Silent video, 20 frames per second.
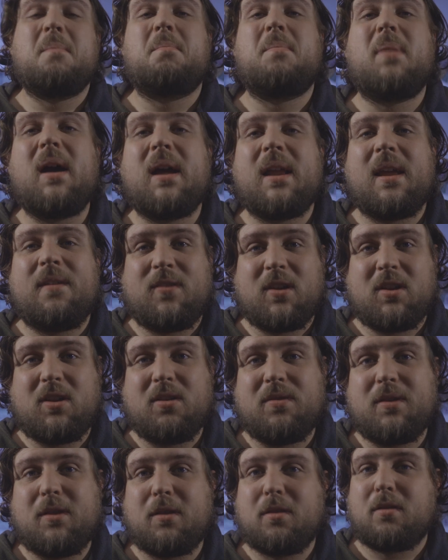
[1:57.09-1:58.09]
But if you're
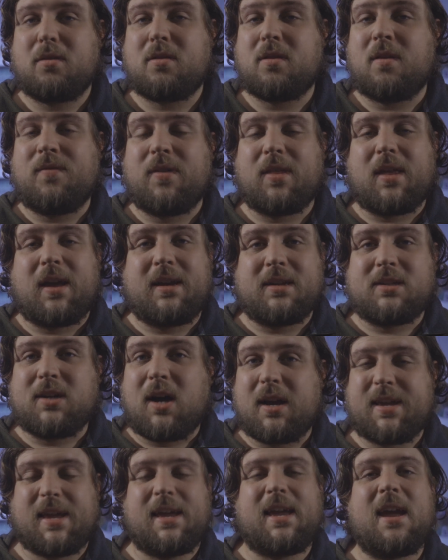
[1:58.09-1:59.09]
doing something like a
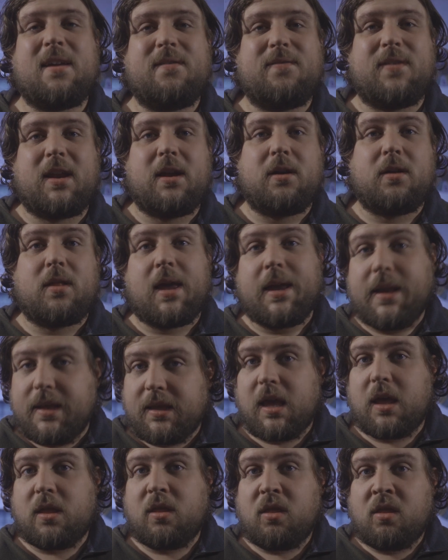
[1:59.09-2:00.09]
talking head video like
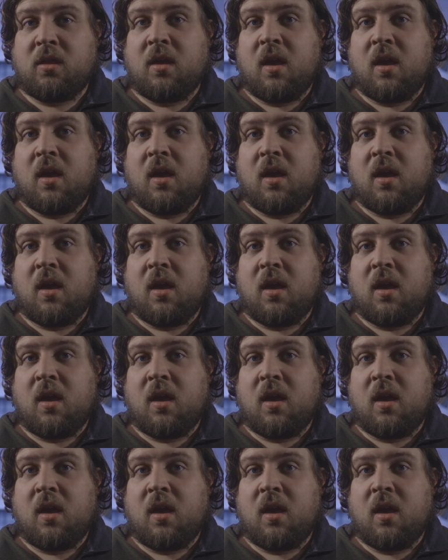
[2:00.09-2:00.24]
this,